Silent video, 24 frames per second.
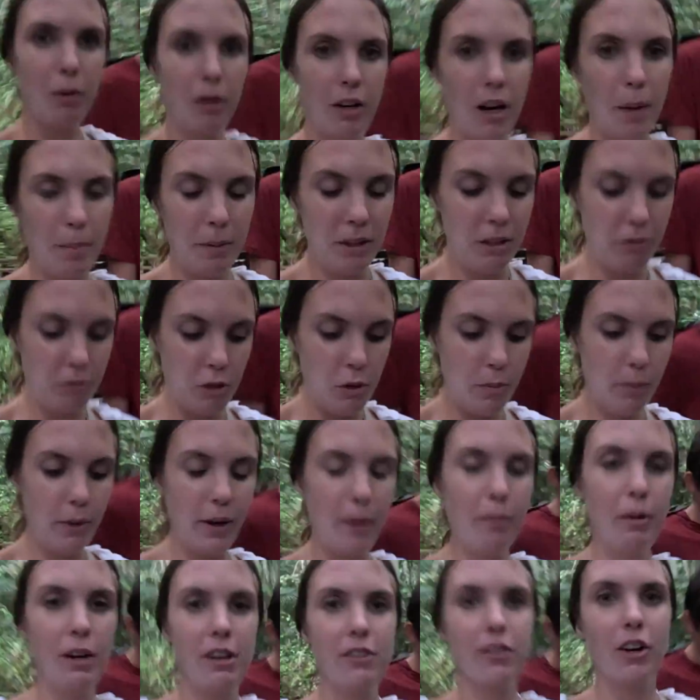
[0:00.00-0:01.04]
we were up at the
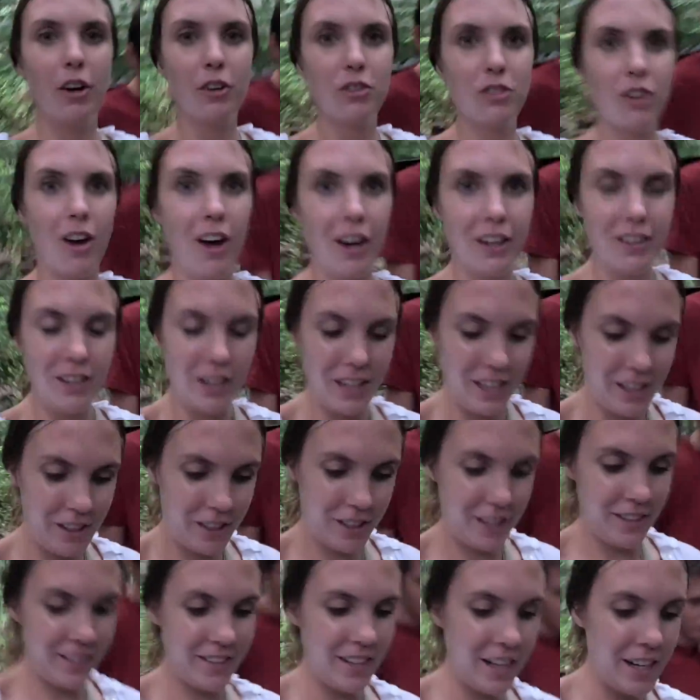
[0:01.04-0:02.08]
viewpoint when it was all socked in and you
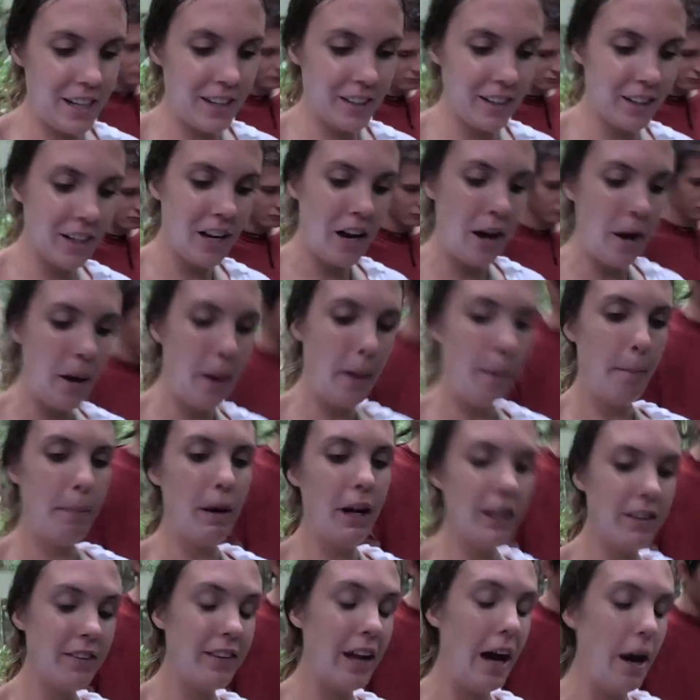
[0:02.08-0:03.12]
couldn't see anything,
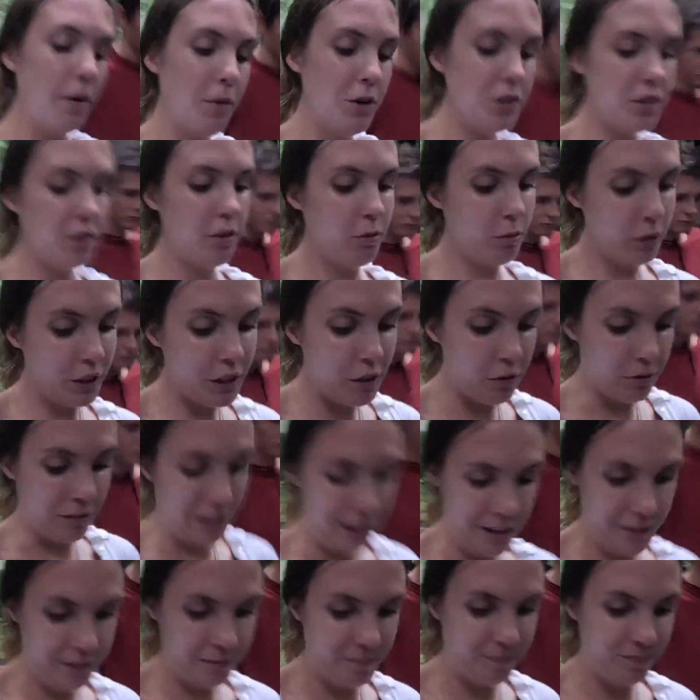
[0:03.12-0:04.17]
but that was really
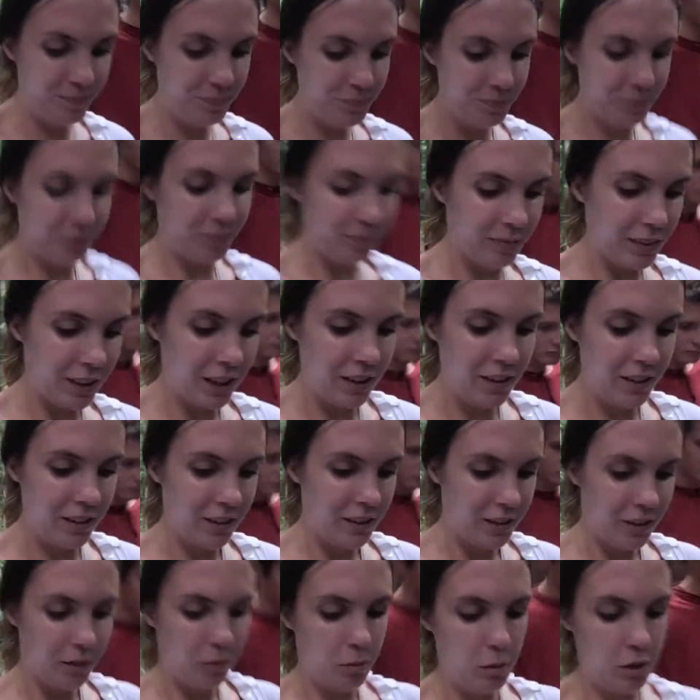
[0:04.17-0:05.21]
fun.
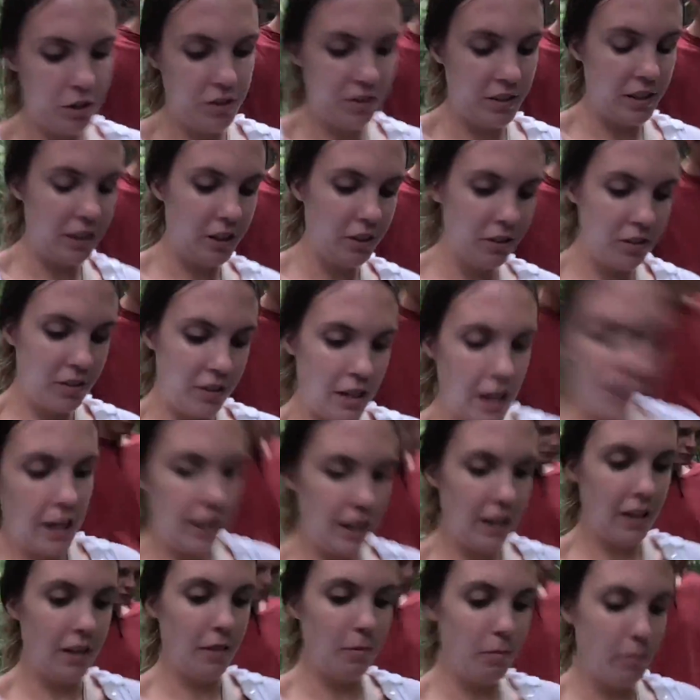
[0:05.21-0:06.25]
We're still
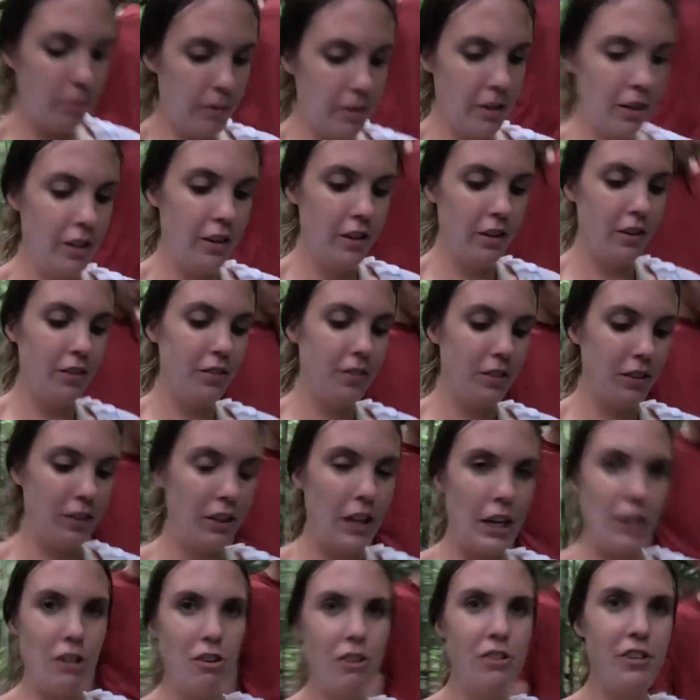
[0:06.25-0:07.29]
staying in,
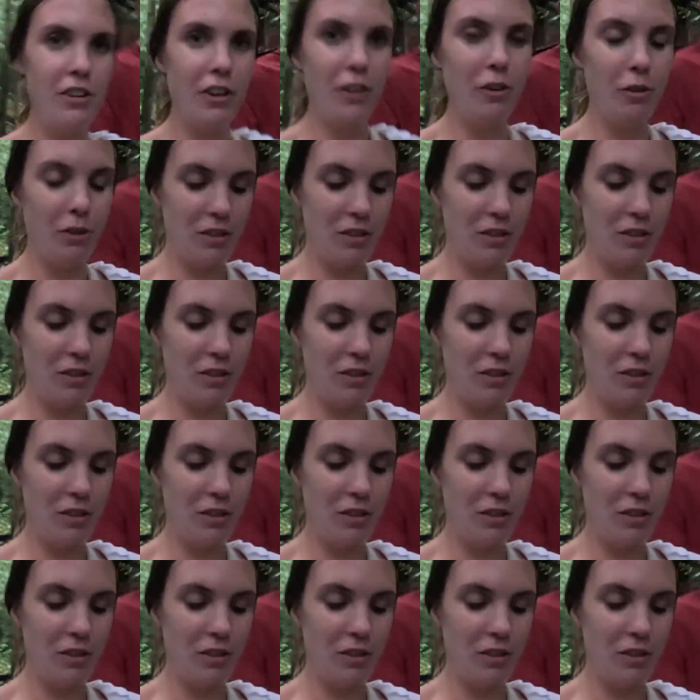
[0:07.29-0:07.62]
like you're still